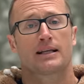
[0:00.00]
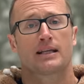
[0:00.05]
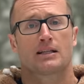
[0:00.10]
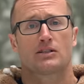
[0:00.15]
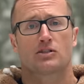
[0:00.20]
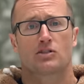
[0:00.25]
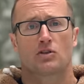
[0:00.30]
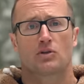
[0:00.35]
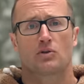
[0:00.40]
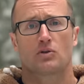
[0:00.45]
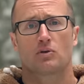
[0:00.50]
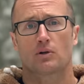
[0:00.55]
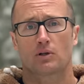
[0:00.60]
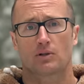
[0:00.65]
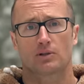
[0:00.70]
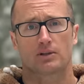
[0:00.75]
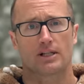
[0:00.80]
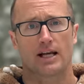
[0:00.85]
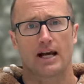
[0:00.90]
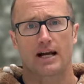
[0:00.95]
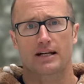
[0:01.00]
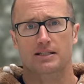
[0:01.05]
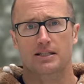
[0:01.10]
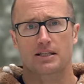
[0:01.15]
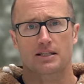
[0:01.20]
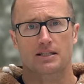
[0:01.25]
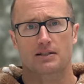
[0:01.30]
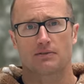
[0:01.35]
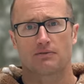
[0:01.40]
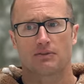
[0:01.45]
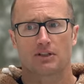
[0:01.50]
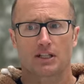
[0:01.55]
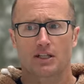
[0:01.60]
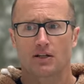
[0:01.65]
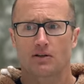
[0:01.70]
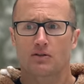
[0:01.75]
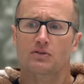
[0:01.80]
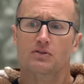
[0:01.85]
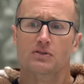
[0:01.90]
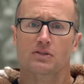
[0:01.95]
gets you early access to
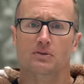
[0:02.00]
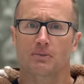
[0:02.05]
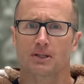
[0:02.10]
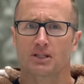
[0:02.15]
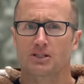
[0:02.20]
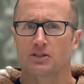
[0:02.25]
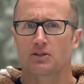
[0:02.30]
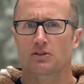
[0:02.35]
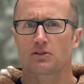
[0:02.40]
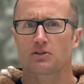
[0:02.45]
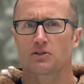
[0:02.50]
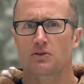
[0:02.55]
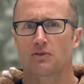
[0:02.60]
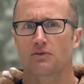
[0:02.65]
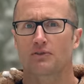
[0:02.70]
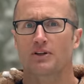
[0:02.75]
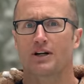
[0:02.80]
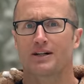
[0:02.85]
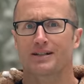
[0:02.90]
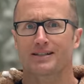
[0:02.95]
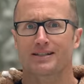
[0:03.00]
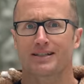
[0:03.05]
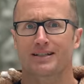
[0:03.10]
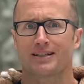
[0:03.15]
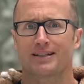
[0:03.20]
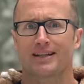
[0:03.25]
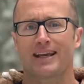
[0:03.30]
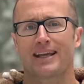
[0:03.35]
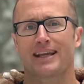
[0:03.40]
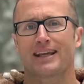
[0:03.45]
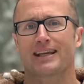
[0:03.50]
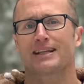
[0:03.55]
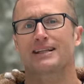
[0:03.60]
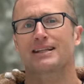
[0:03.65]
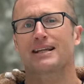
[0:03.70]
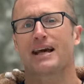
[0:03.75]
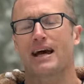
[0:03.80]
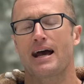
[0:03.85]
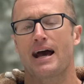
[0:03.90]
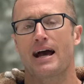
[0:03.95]
videos, some exclusive content,
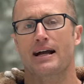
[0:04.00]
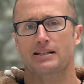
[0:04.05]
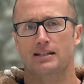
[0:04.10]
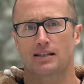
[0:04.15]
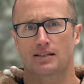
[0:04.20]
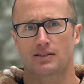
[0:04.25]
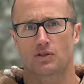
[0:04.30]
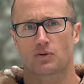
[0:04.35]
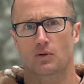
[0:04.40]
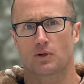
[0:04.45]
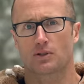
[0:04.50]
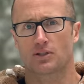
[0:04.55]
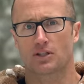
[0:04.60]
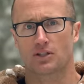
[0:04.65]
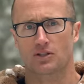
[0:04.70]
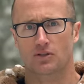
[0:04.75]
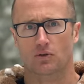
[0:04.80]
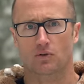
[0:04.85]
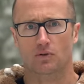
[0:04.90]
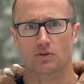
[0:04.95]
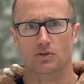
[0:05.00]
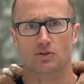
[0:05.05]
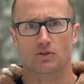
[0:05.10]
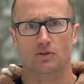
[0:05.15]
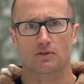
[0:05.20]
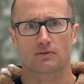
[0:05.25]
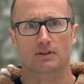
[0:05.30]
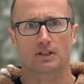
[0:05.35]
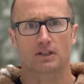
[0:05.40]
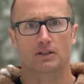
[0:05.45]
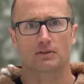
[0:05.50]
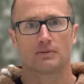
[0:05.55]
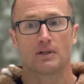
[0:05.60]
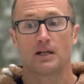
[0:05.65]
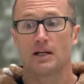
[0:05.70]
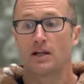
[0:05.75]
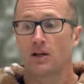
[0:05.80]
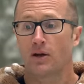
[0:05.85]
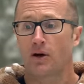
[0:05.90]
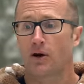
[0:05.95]
and access to our Discord server.
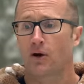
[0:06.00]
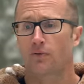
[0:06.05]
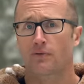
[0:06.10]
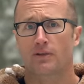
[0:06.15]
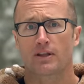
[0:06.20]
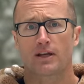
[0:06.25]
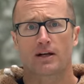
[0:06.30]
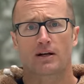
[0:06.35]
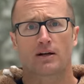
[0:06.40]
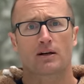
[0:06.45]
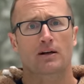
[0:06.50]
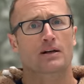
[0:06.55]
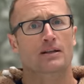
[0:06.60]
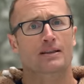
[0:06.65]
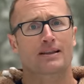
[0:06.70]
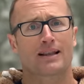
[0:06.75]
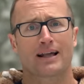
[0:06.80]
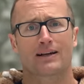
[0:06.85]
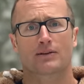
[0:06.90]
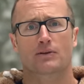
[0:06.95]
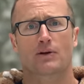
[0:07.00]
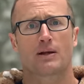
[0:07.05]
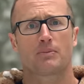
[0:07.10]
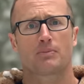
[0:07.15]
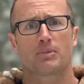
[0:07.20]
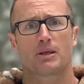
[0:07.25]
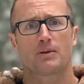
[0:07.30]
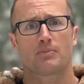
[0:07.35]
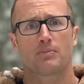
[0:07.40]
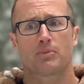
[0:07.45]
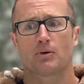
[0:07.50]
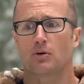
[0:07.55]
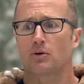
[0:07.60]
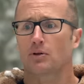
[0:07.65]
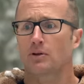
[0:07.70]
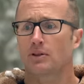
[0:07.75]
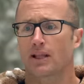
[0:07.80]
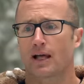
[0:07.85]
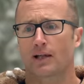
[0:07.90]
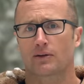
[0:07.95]
Over there, a lot of great
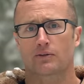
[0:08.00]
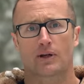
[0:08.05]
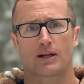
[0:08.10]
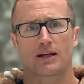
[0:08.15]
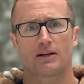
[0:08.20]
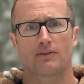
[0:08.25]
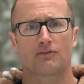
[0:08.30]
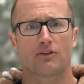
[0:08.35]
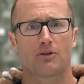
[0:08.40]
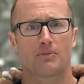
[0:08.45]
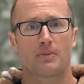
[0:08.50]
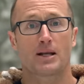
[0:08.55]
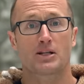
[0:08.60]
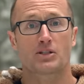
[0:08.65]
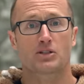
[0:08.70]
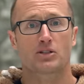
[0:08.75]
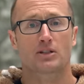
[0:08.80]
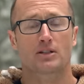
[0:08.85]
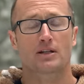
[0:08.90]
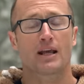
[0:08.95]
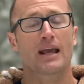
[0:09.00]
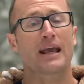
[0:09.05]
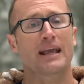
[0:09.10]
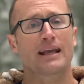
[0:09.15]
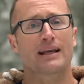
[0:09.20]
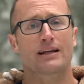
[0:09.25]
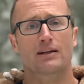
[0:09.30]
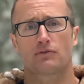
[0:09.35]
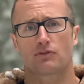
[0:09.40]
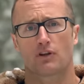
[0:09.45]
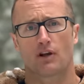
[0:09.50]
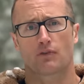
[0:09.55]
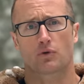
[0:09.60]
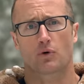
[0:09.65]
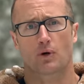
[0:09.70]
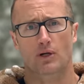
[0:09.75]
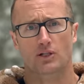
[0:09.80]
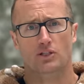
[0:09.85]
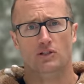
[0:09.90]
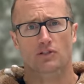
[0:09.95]
people, a lot of great information, and if you have
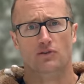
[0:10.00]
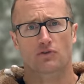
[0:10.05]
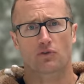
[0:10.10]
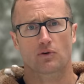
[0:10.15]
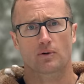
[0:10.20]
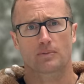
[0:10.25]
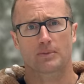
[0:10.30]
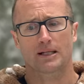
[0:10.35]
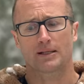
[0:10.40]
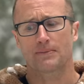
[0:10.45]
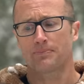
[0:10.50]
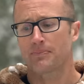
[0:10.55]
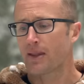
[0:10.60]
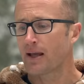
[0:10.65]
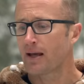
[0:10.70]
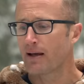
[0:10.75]
questions for me,